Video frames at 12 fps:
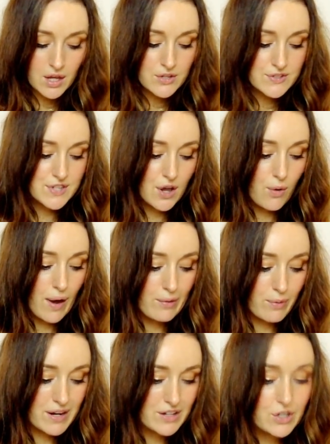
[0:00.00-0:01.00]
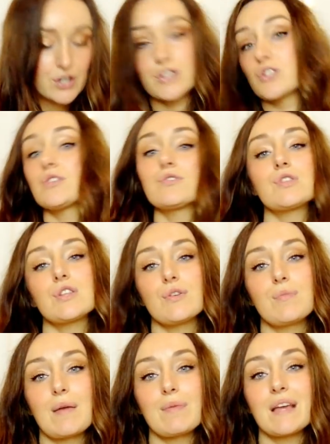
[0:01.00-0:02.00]
So I want to encourage you to
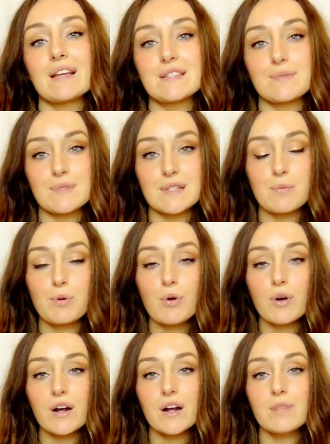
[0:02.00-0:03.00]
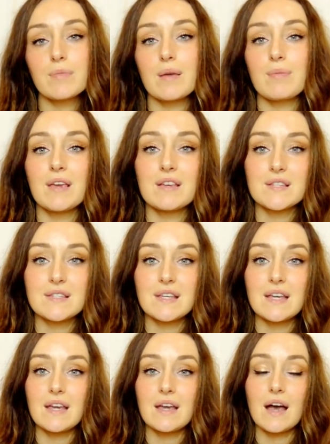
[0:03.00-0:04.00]
maybe get some support, maybe
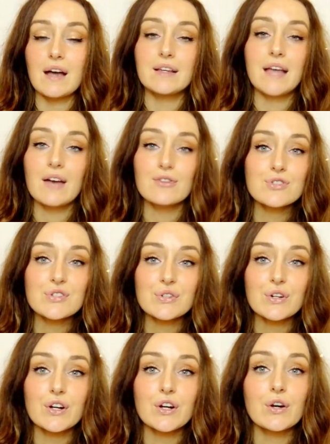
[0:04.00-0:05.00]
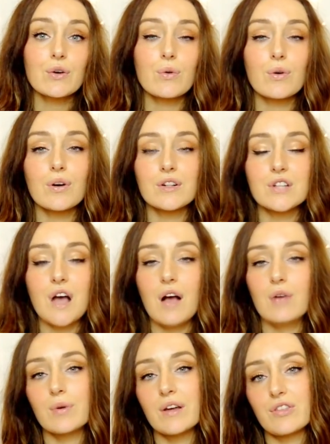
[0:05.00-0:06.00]
see a counselor or
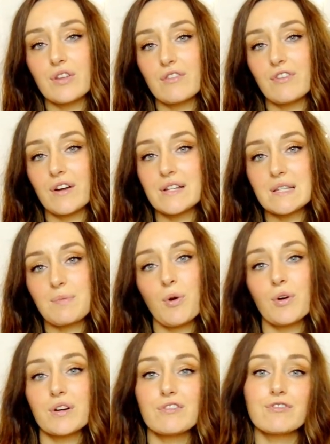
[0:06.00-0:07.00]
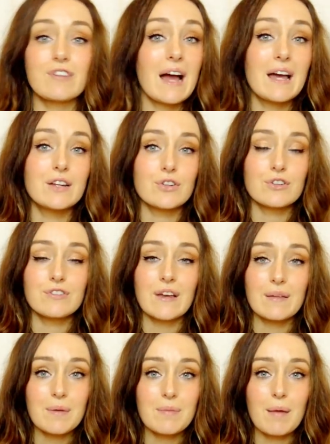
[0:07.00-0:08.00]
talk with a very supportive friend or
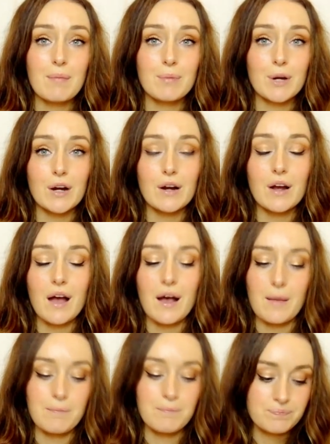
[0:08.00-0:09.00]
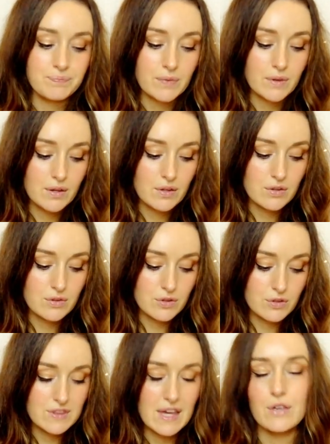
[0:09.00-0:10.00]
family member
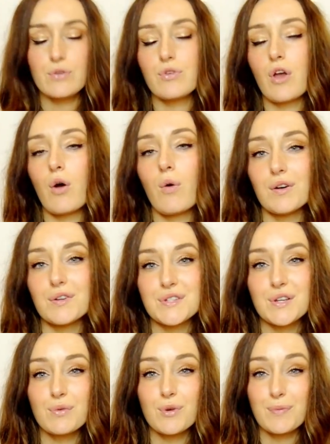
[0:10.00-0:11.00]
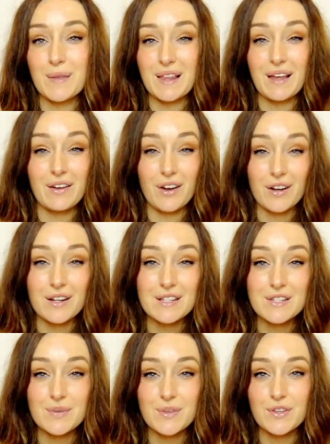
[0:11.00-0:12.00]
that you know also will be like
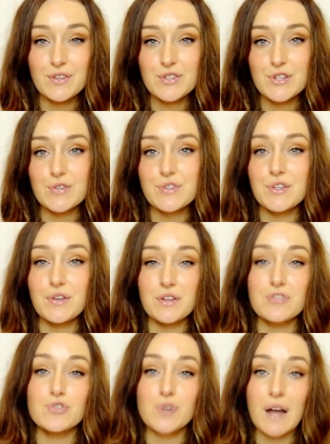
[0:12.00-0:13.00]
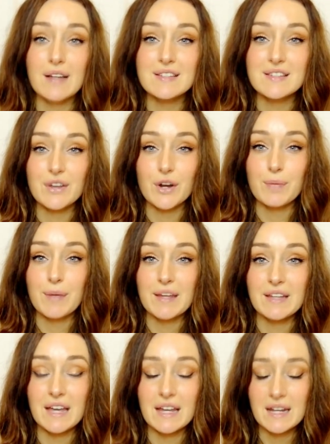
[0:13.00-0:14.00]
honest with you too, so you can trust their
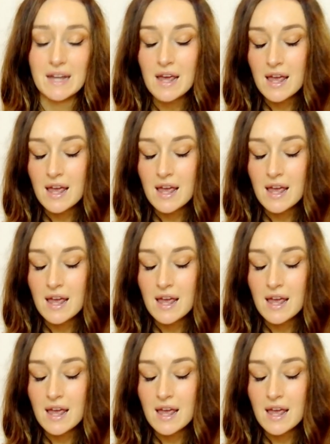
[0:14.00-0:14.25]
opinion.